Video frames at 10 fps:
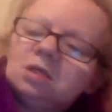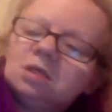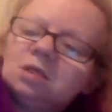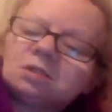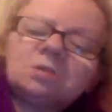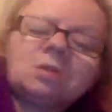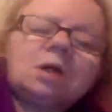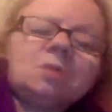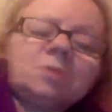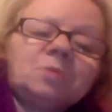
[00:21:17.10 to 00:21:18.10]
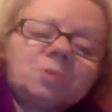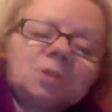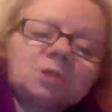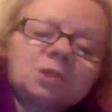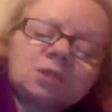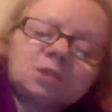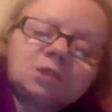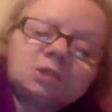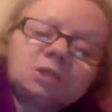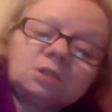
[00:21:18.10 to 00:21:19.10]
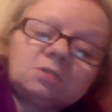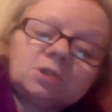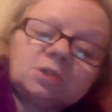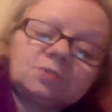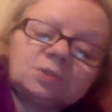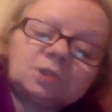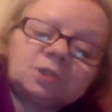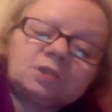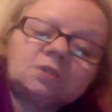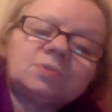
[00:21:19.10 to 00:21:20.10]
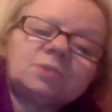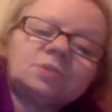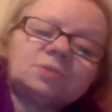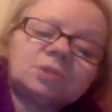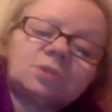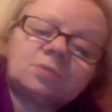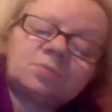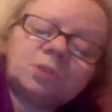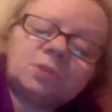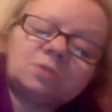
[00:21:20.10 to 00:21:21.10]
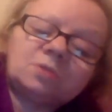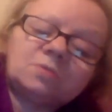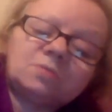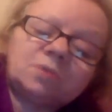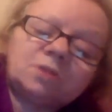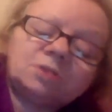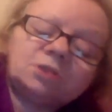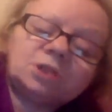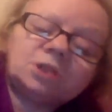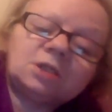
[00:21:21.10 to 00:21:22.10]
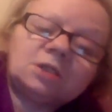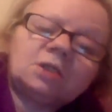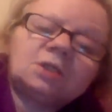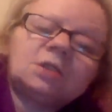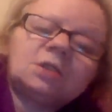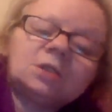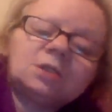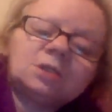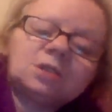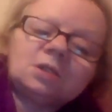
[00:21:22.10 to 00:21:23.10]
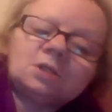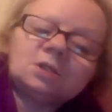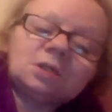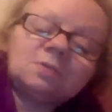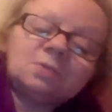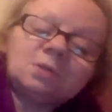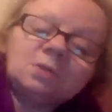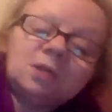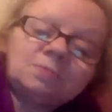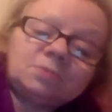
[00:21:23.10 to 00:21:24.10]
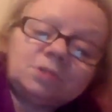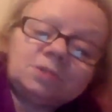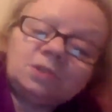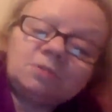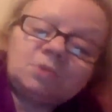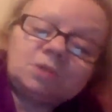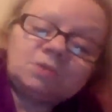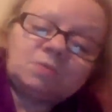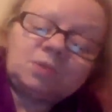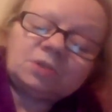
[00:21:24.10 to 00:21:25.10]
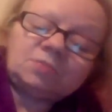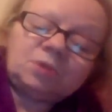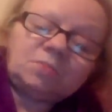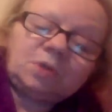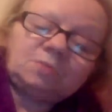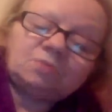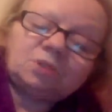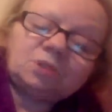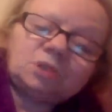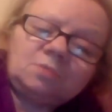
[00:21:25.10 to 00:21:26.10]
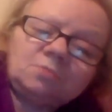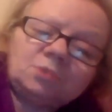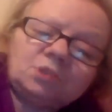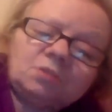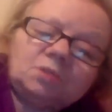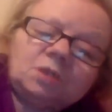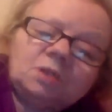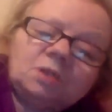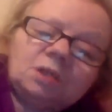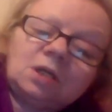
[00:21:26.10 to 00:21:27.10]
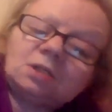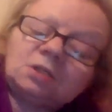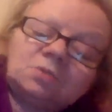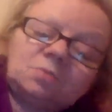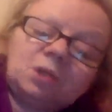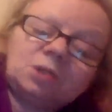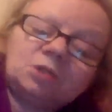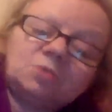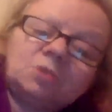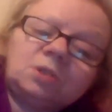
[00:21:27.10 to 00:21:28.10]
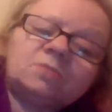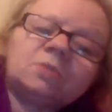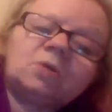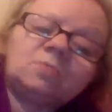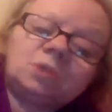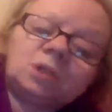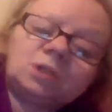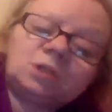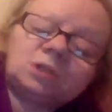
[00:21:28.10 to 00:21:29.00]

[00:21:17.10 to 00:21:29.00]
So I have been working condition under arrest for certain individuals over a period of the past year. I've got evidence emails that messed me about 3 times in a row and ways you won't even comprehend.